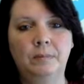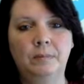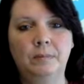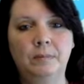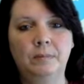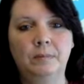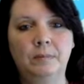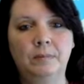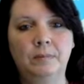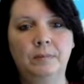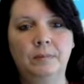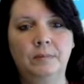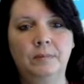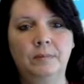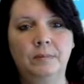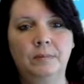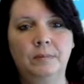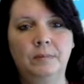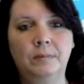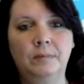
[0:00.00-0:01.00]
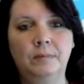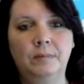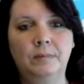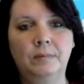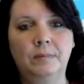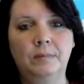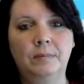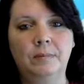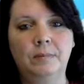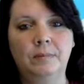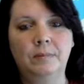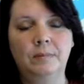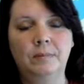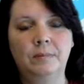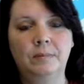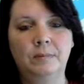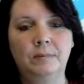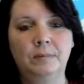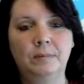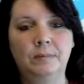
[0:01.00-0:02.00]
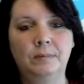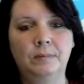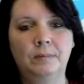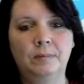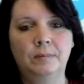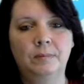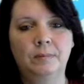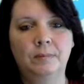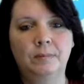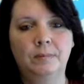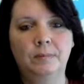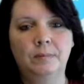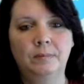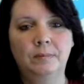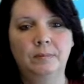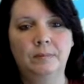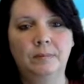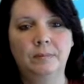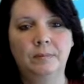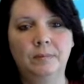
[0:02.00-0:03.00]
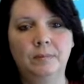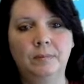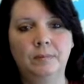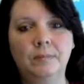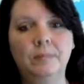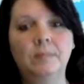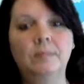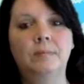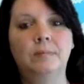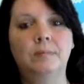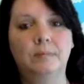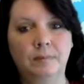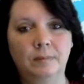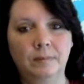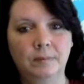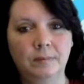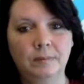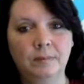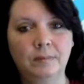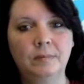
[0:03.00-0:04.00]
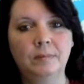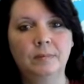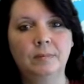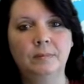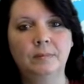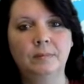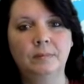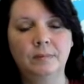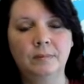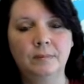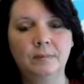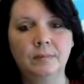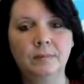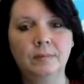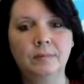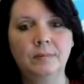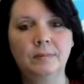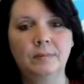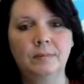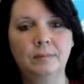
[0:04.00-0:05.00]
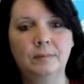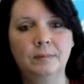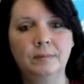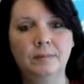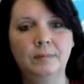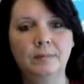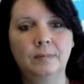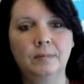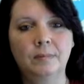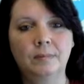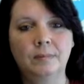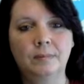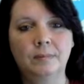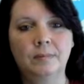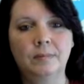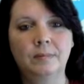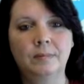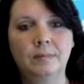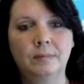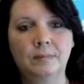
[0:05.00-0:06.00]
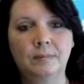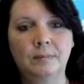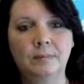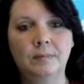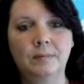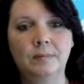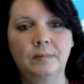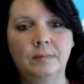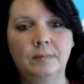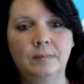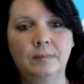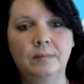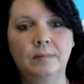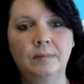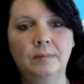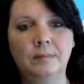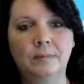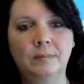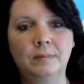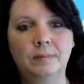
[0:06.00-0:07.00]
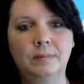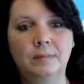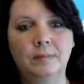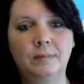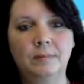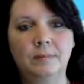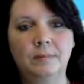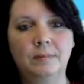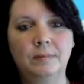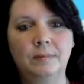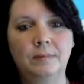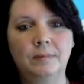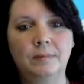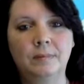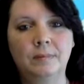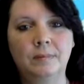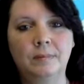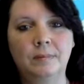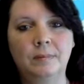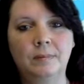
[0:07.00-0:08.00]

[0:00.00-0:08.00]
No words are spoken by the person on screen.